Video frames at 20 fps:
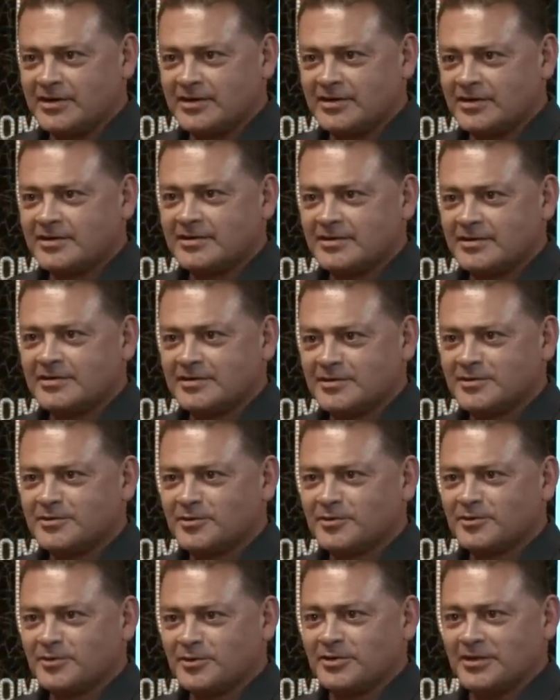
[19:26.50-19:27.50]
fucking
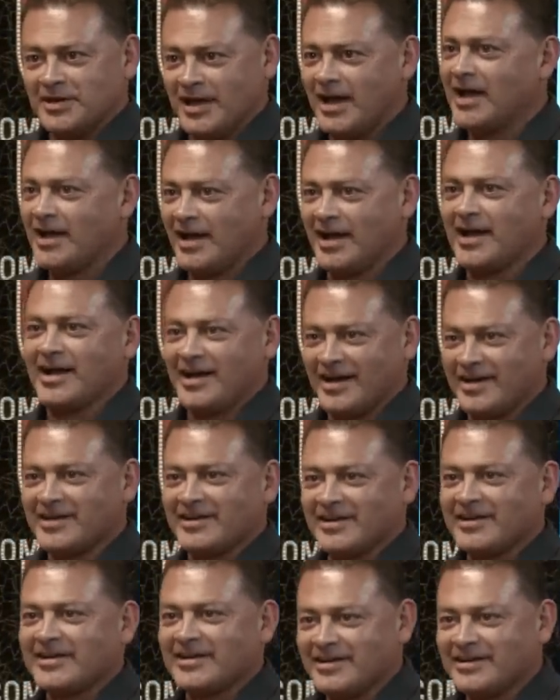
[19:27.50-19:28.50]
carne. Yeah,
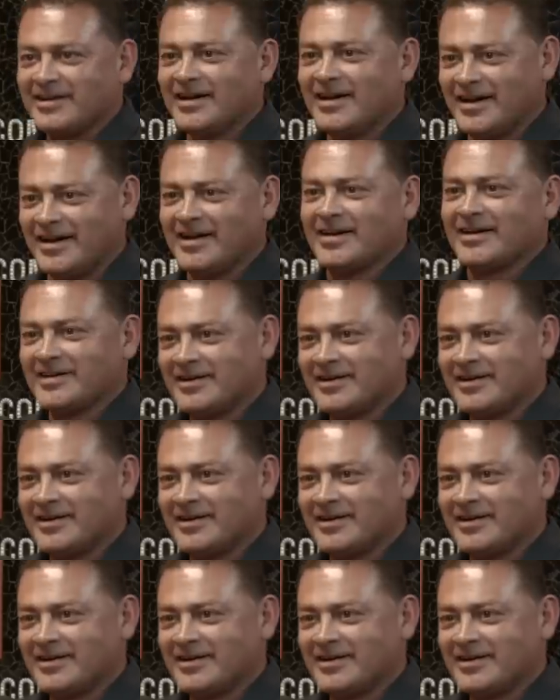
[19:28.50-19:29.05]
yeah. You got